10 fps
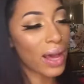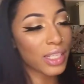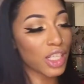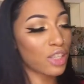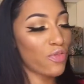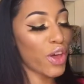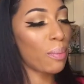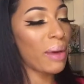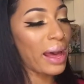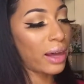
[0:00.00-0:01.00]
just
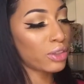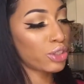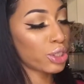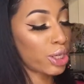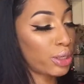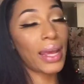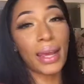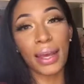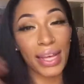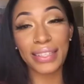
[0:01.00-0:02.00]
filmed my outro
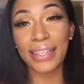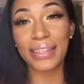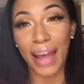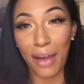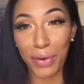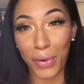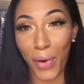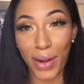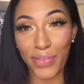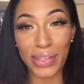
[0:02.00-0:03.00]
and it did not
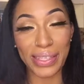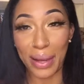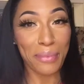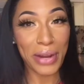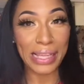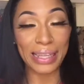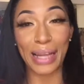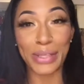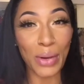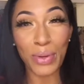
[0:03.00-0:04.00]
record for some reason. I
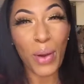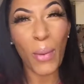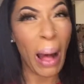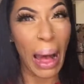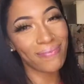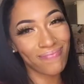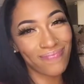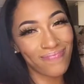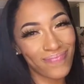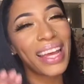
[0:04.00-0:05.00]
don't know why.
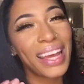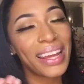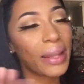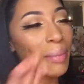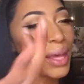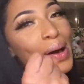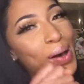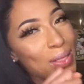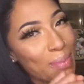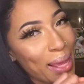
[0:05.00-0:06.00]
Hey, let me
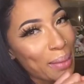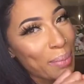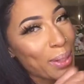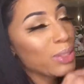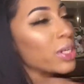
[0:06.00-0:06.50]
hold my composure.